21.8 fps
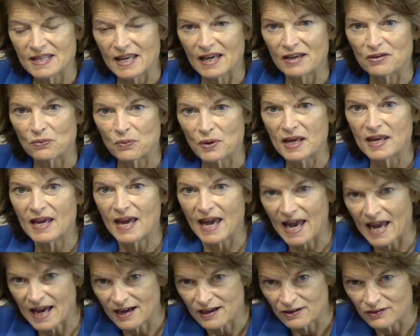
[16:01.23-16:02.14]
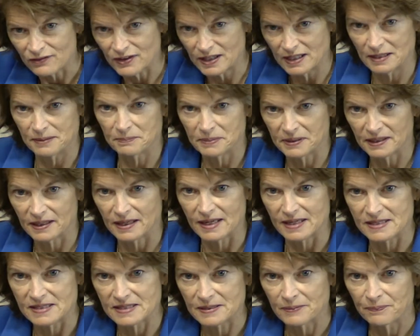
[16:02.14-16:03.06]
that we have in
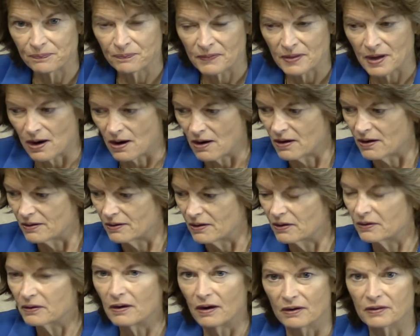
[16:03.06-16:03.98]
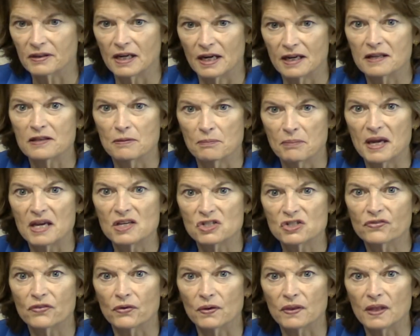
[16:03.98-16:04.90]
place are kind of the
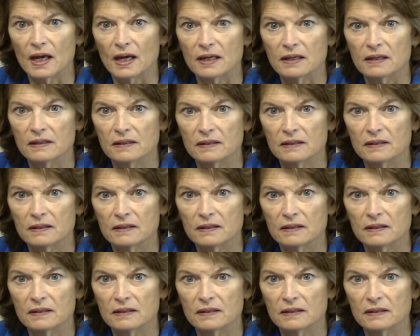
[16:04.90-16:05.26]
base for that.